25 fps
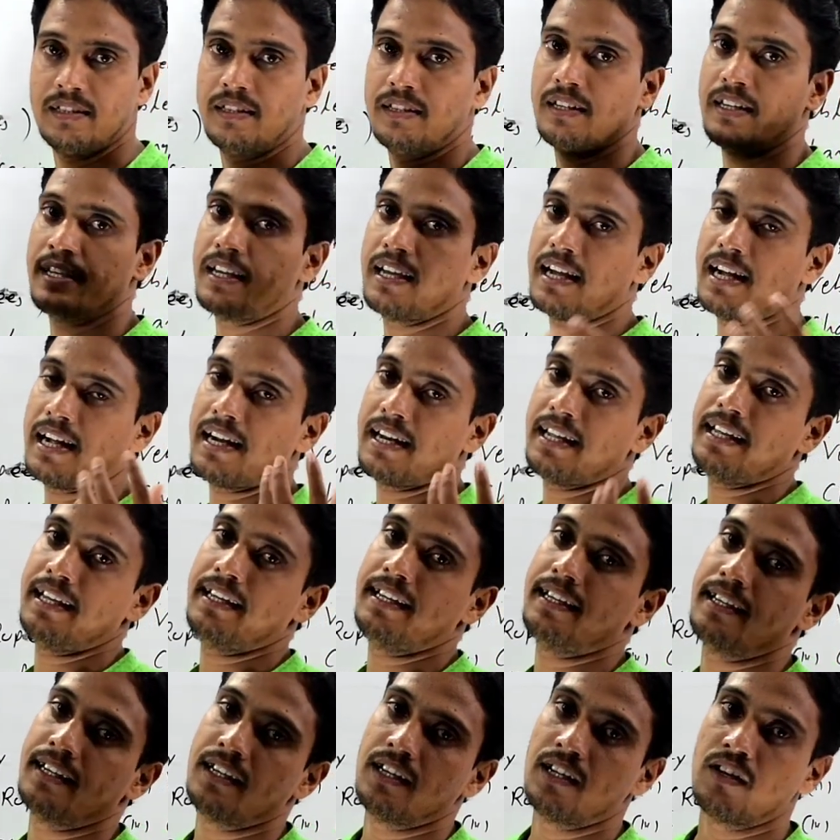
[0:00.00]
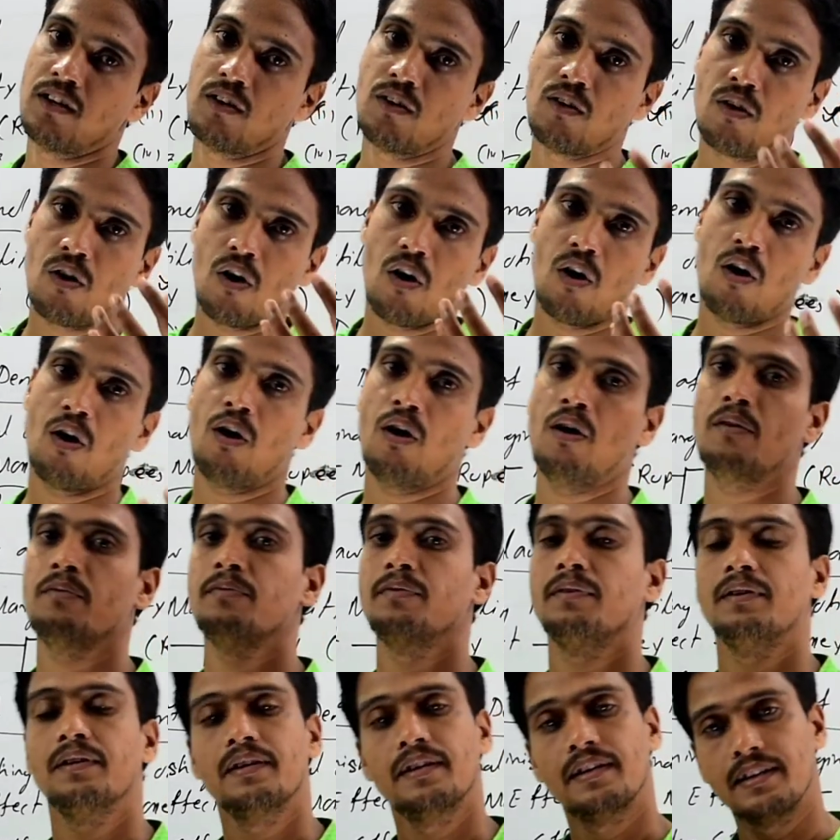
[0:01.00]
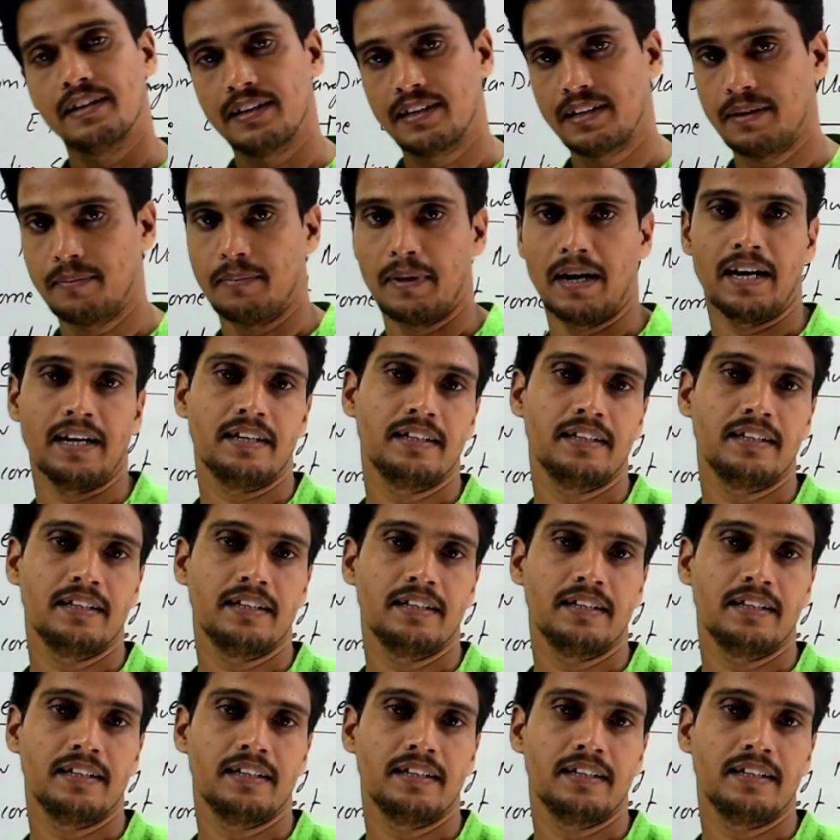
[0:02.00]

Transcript: regarding law of demand.